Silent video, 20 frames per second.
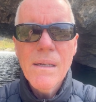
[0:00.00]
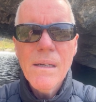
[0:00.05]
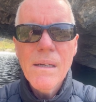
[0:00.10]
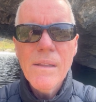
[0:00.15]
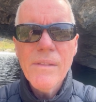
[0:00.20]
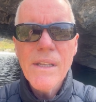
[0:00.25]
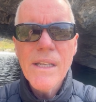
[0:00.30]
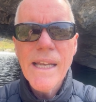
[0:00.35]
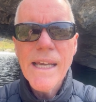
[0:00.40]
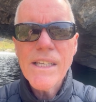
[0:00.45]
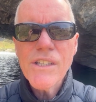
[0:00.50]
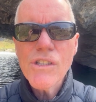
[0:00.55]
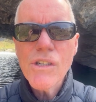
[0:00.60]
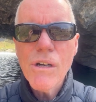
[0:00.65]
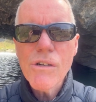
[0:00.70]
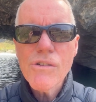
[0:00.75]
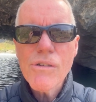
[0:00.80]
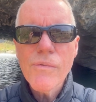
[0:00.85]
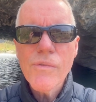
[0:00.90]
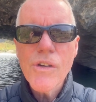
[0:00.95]
The next
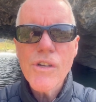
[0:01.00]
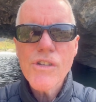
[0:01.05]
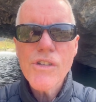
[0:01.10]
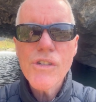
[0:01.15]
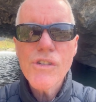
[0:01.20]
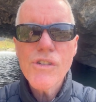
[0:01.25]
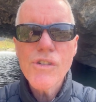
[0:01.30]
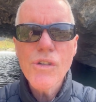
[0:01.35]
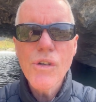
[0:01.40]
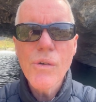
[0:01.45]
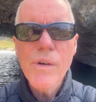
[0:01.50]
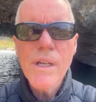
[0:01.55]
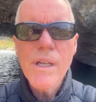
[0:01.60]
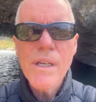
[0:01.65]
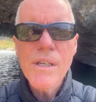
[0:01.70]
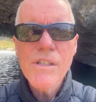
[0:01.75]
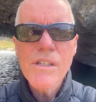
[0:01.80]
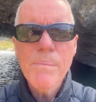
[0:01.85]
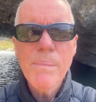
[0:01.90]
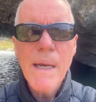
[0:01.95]
controversy story
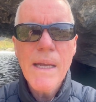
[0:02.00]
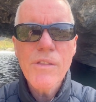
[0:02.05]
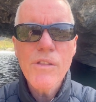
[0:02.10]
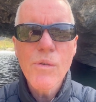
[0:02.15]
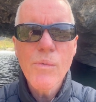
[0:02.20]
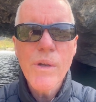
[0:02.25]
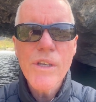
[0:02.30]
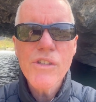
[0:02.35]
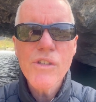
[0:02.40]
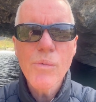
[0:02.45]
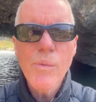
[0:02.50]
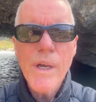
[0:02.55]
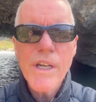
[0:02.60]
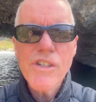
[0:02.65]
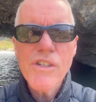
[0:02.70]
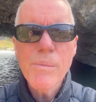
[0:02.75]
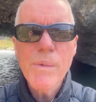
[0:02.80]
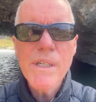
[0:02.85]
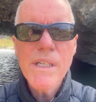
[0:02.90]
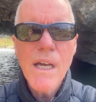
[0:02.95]
is about the
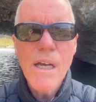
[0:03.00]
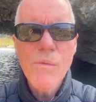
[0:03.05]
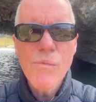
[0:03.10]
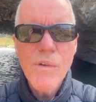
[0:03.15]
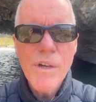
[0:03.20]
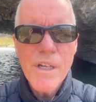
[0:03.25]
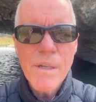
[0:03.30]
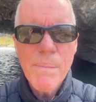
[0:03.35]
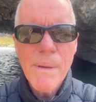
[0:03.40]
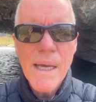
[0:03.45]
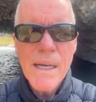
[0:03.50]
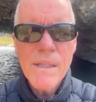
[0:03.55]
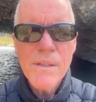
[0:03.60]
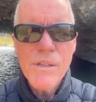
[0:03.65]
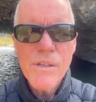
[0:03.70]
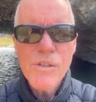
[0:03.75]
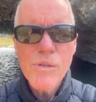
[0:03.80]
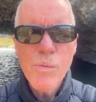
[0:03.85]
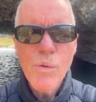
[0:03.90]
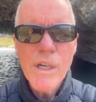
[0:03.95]
resurrection. We don't read about it
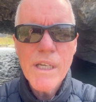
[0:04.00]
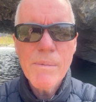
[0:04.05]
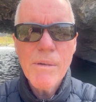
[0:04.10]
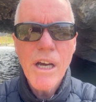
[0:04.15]
this week.